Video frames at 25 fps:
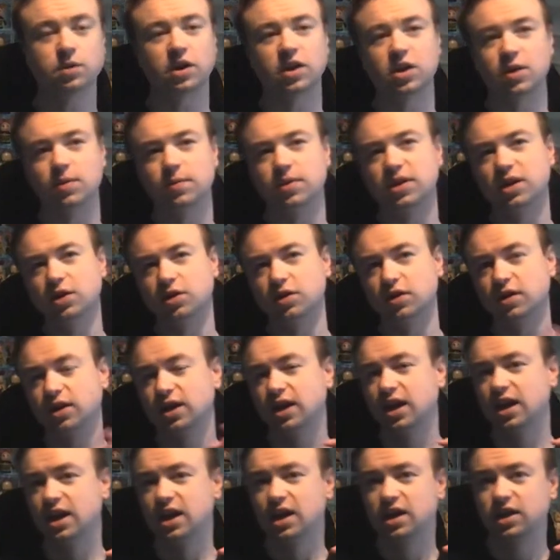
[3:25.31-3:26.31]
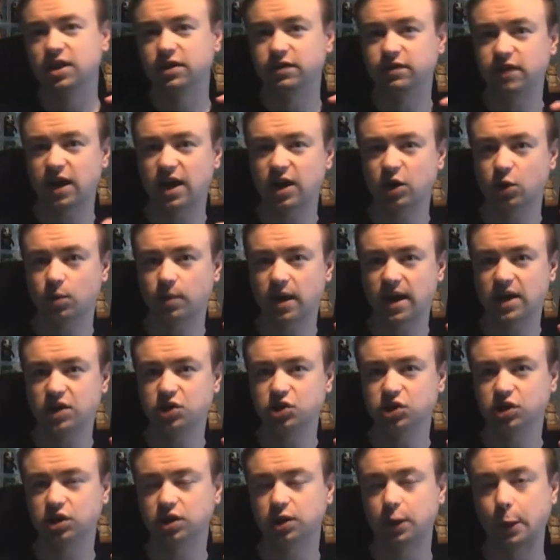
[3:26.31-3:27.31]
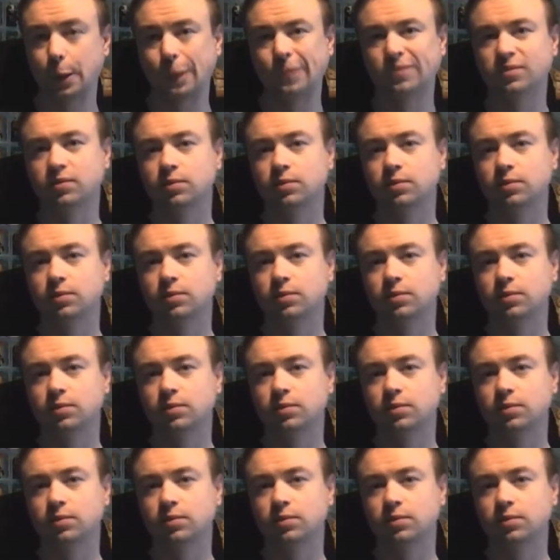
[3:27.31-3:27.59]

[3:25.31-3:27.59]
Well, the Vinylmation